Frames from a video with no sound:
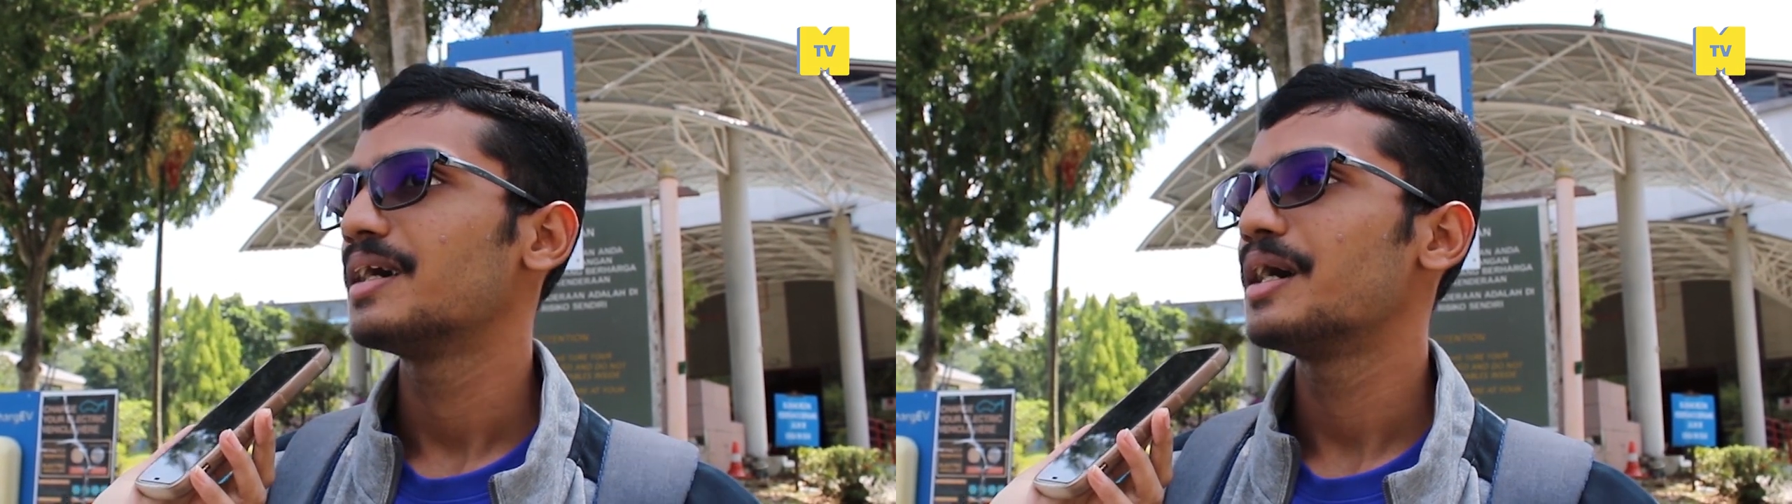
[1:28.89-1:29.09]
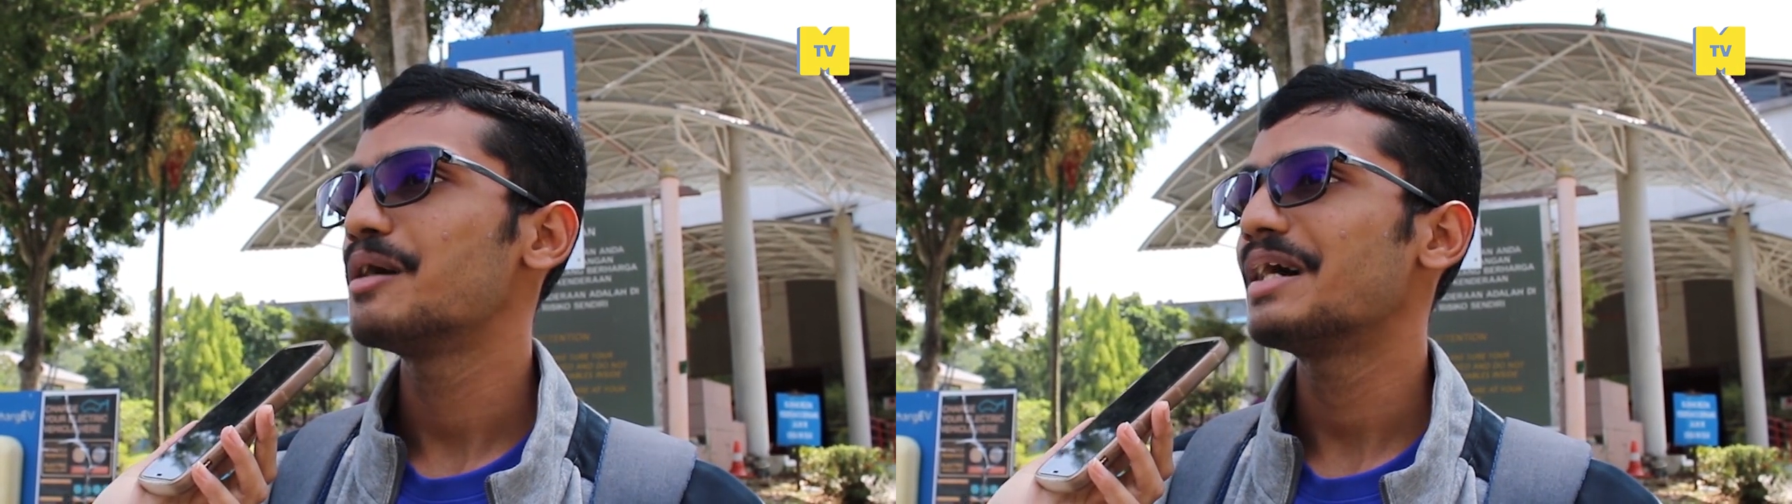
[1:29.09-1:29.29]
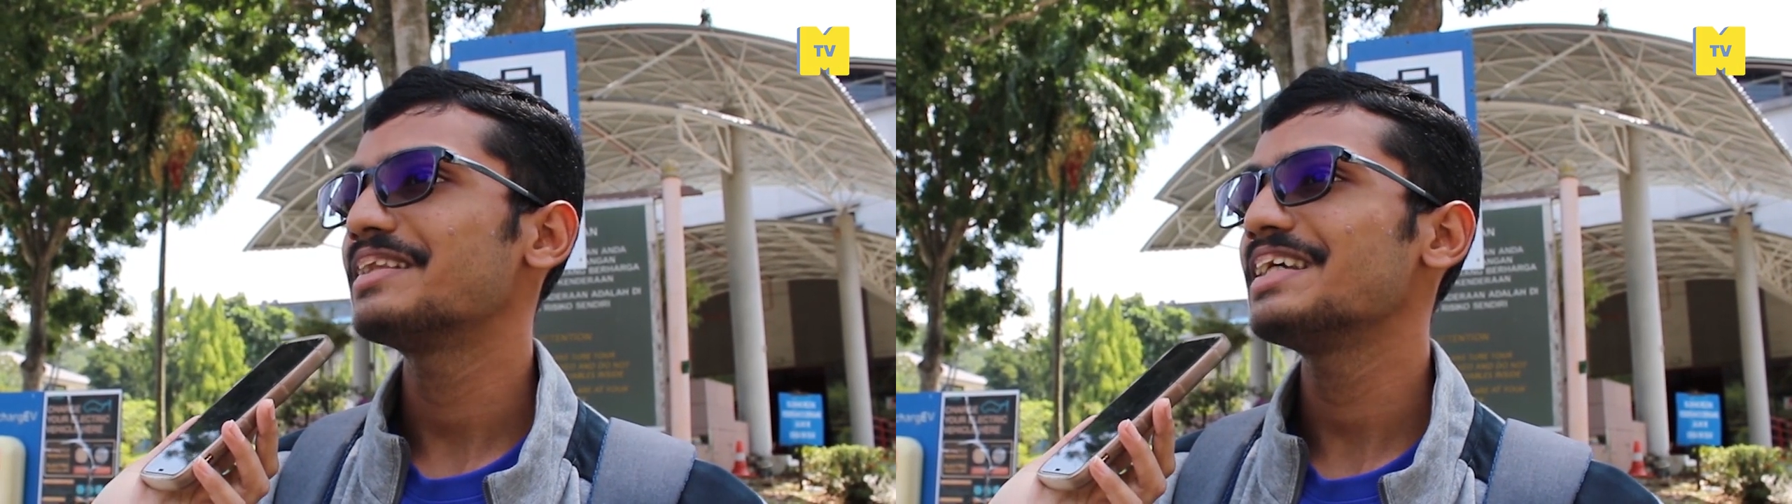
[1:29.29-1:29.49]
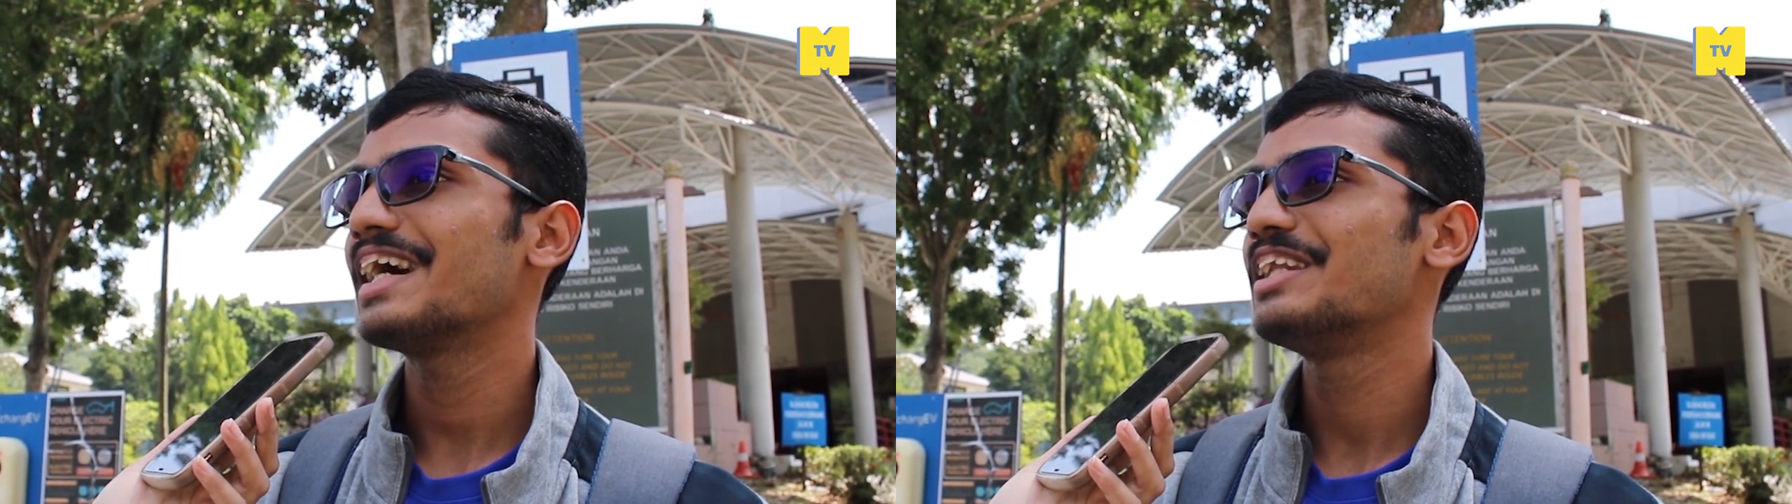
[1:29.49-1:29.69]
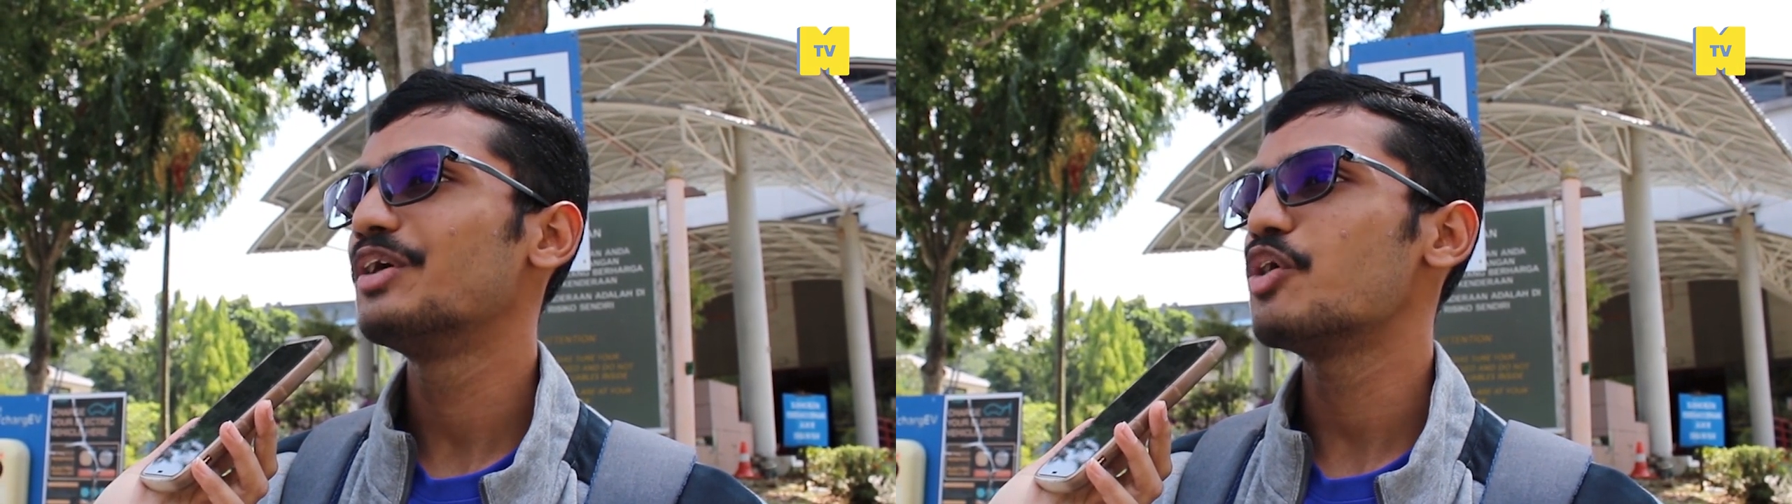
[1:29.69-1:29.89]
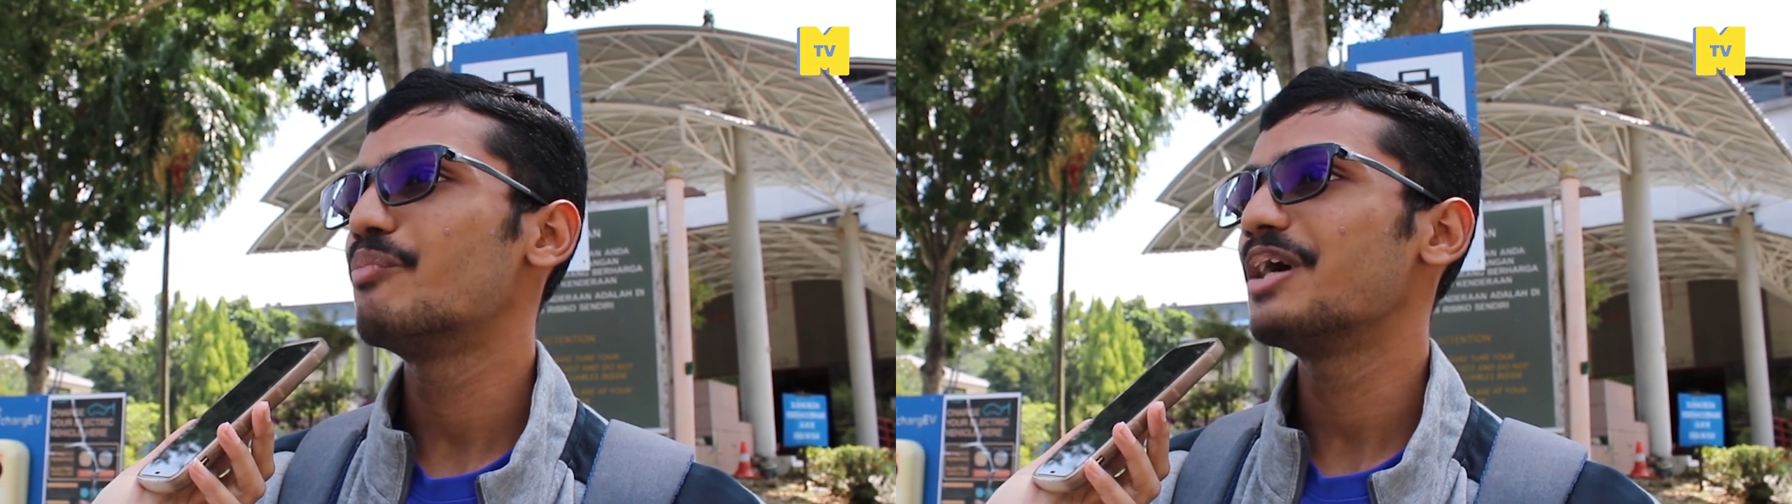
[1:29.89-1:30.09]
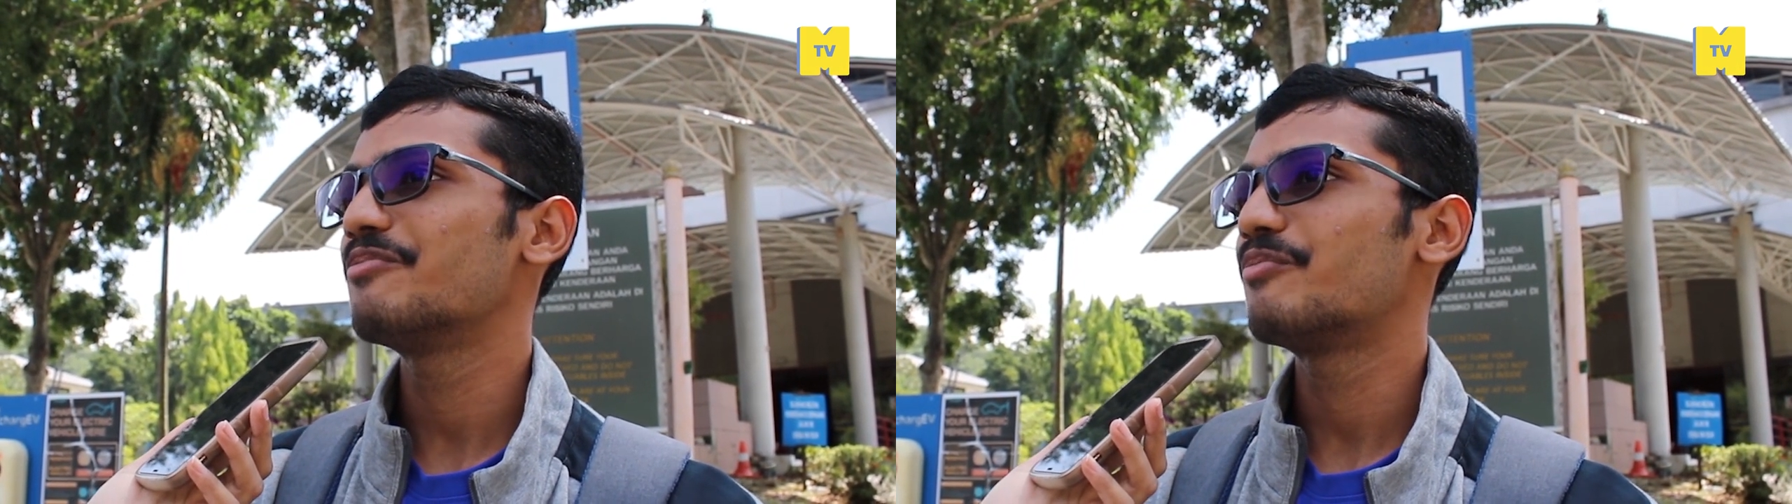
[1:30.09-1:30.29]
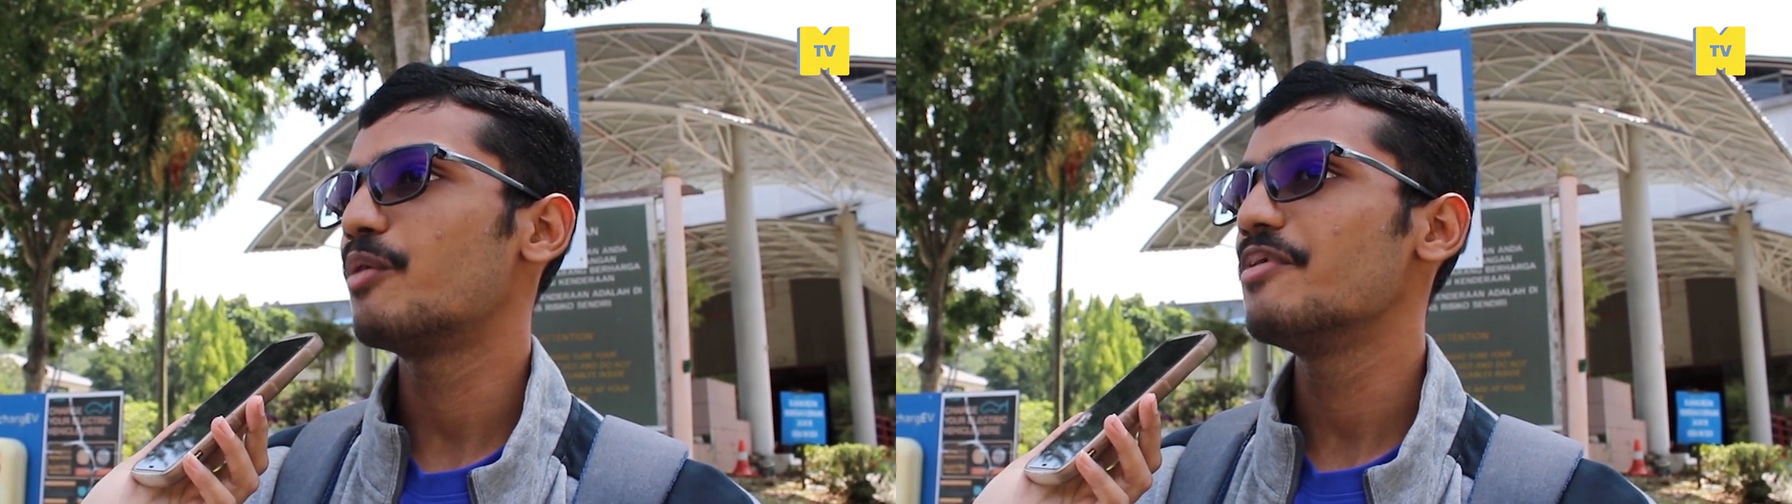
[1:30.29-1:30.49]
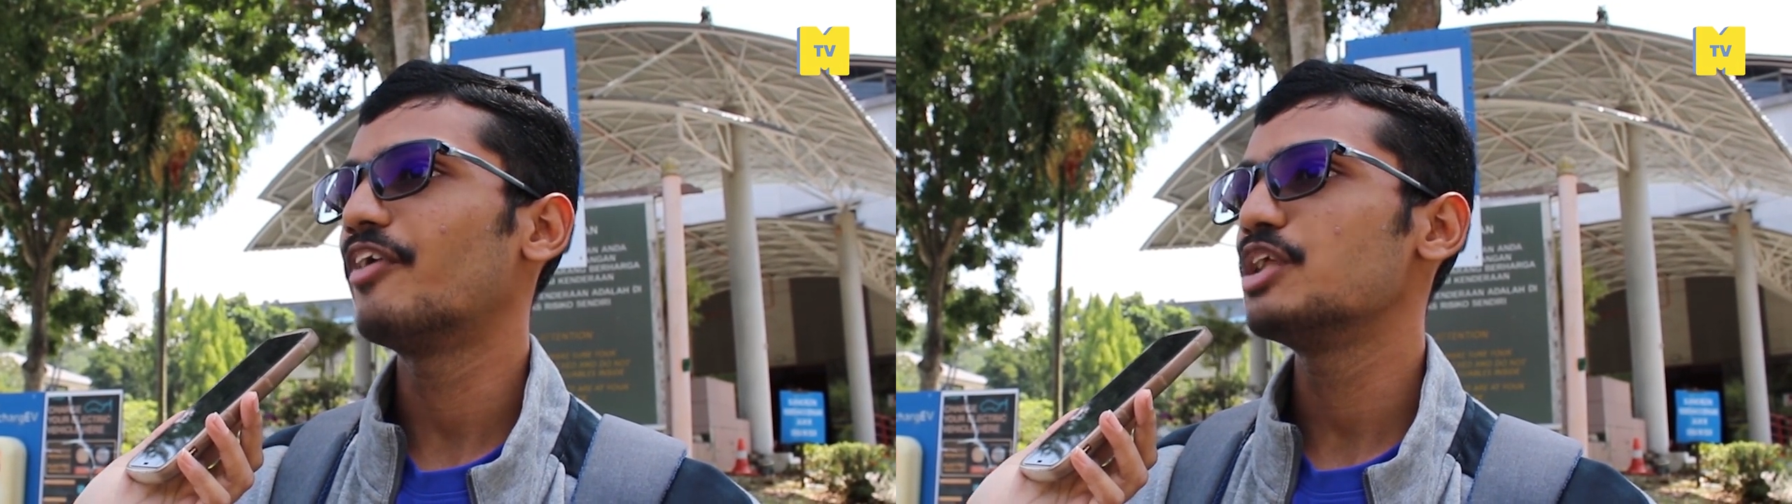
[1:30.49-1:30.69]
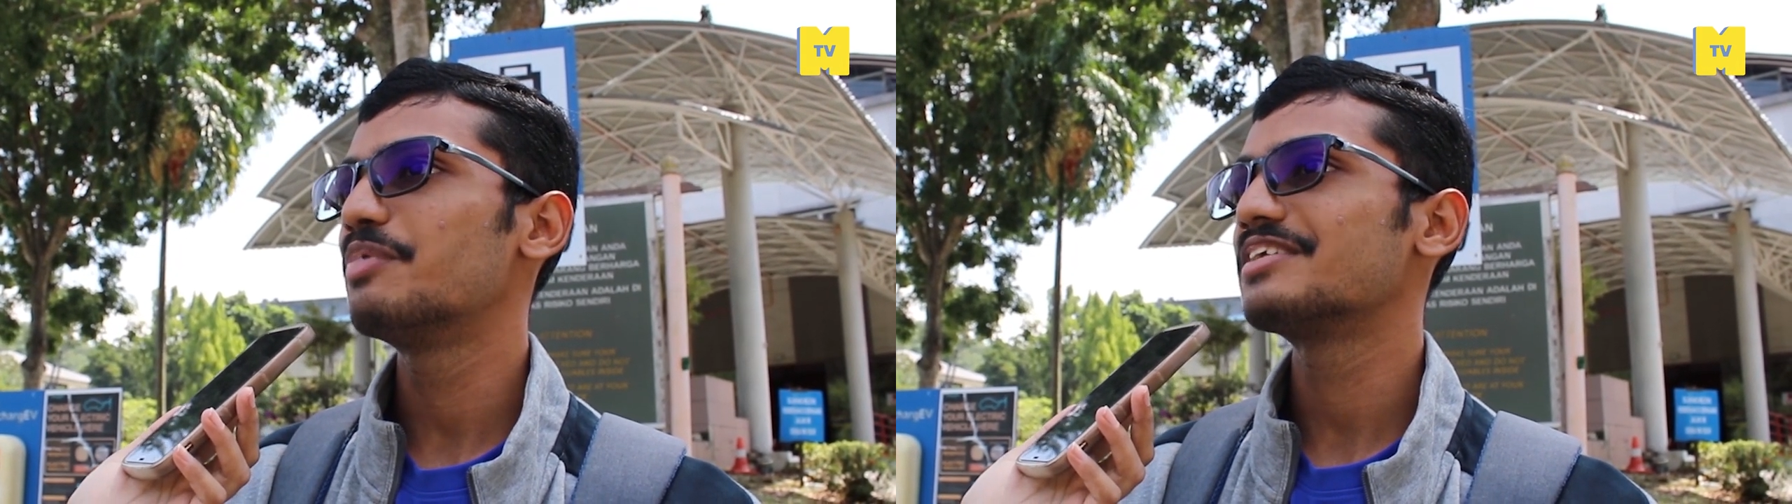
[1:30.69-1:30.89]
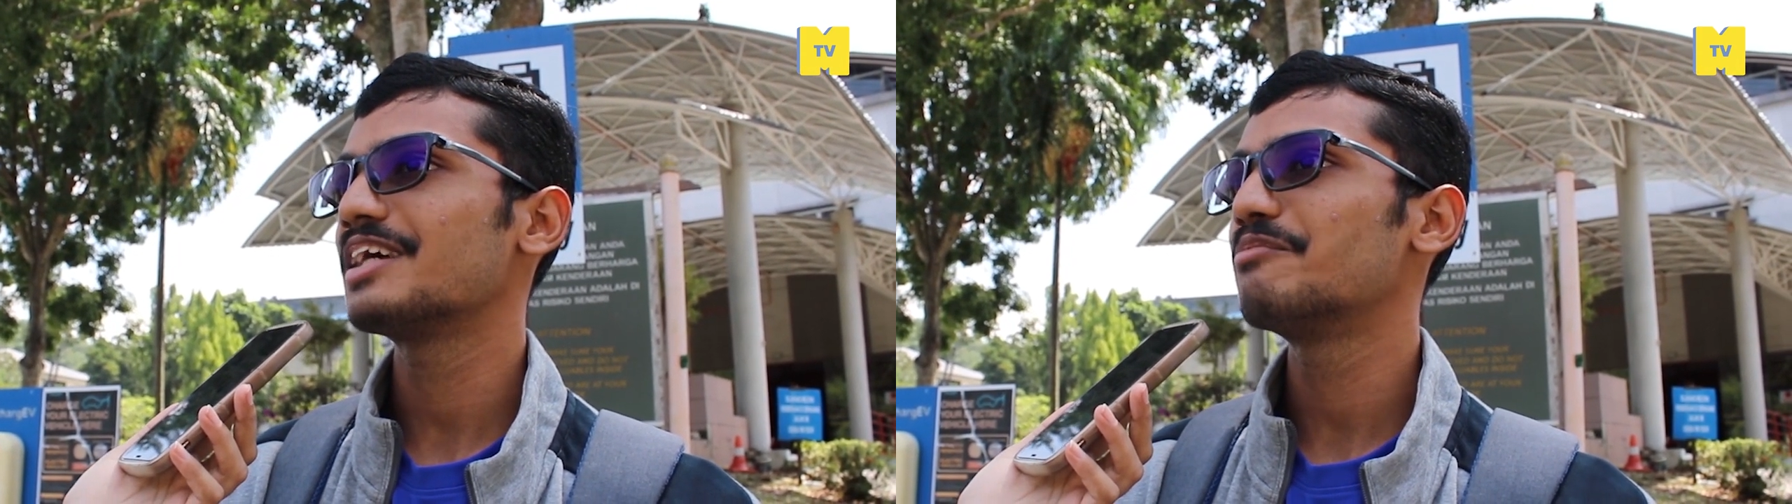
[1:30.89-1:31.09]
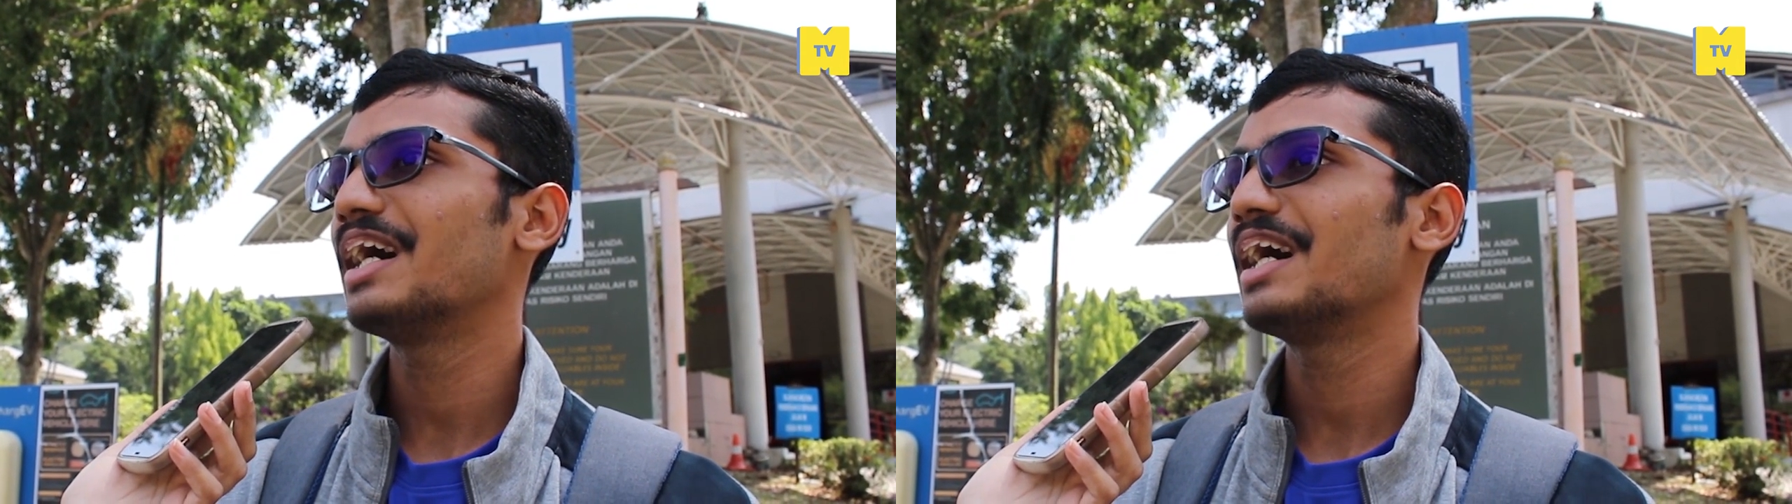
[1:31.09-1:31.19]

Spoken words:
I think I know about probably 40%,